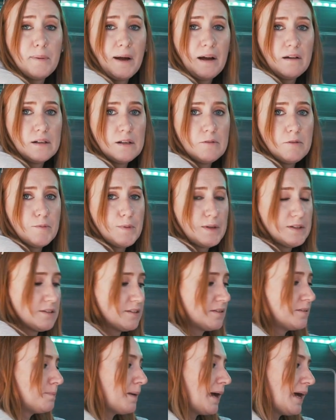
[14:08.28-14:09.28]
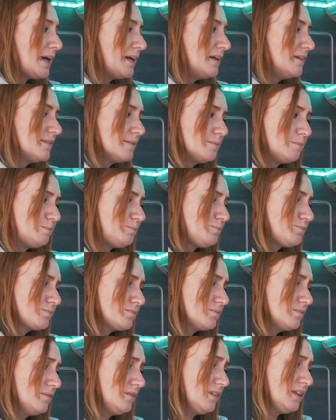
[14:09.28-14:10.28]
apparently we've been to space,
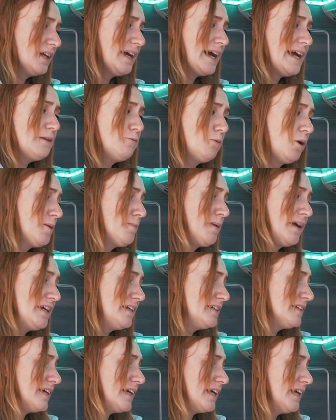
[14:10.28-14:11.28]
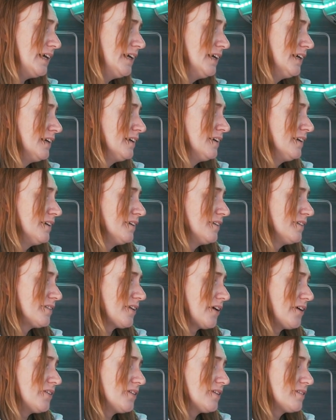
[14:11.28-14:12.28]
NYPD,
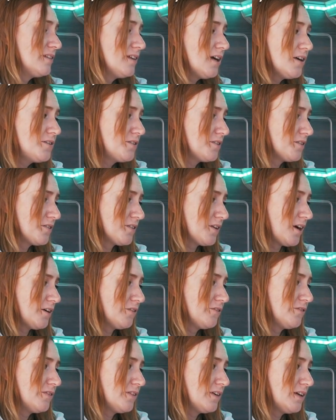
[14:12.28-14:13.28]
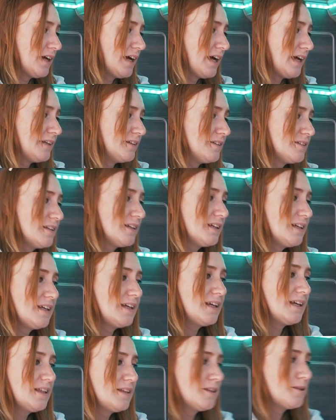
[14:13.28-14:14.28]
so there's loads of stuff. And
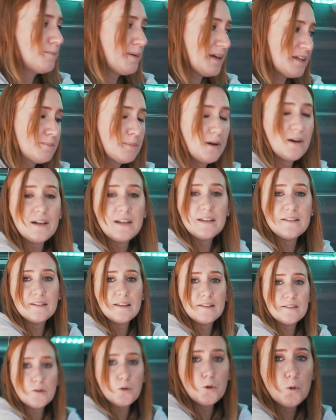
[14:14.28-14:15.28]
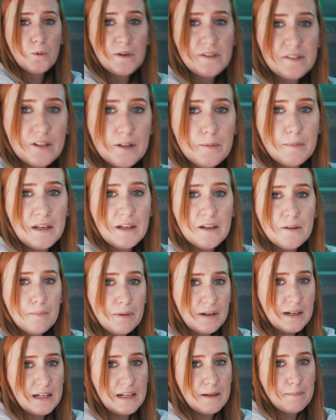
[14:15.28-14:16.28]
the best part is it's always going to be
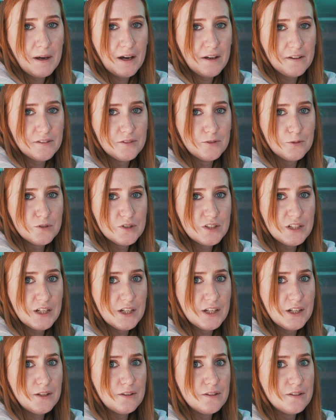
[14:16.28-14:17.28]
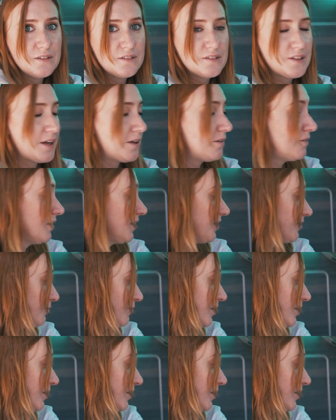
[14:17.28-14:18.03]
completely personal to you. So it's a